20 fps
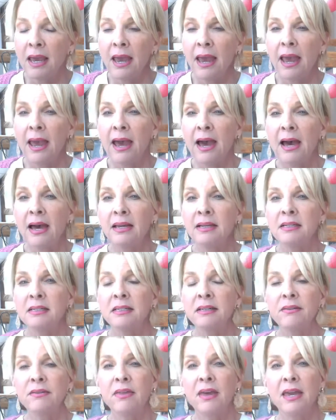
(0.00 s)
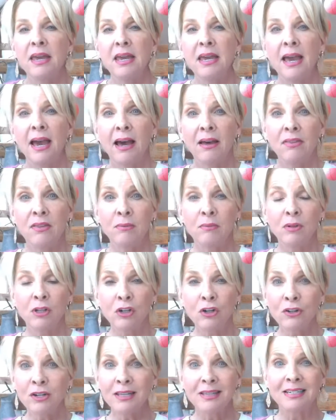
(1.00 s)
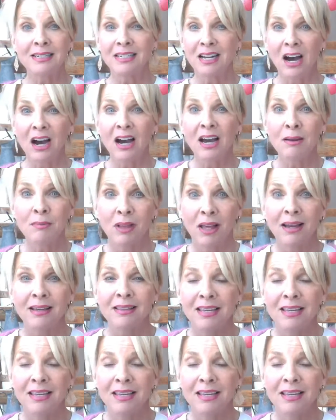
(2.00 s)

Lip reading: And they had them learning the timeline,